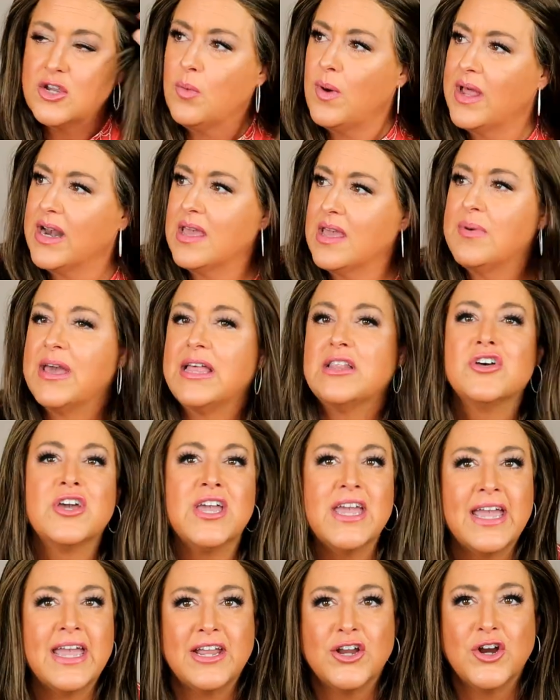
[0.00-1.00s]
You don't want anybody
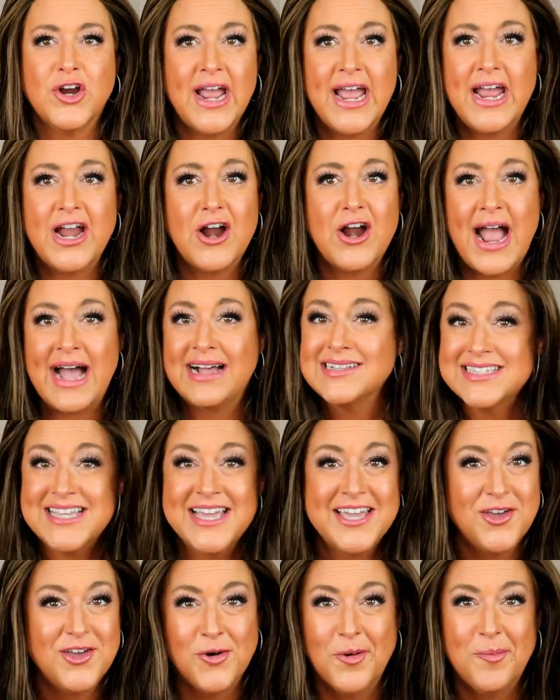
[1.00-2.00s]
looking at your hair
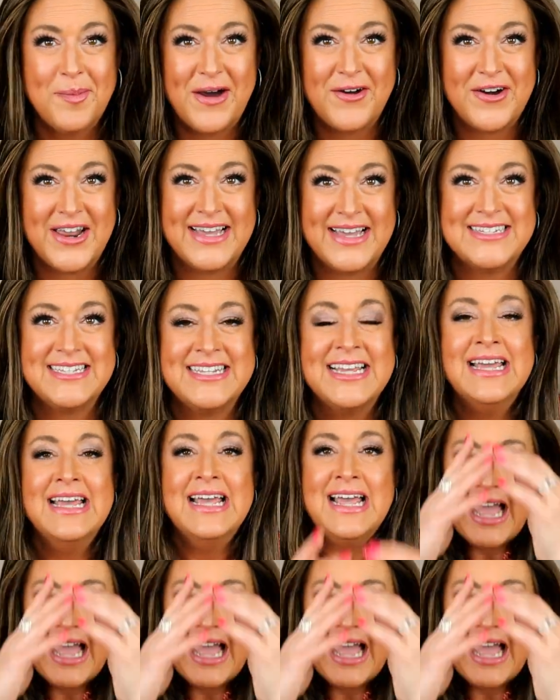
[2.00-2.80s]
asking you about it.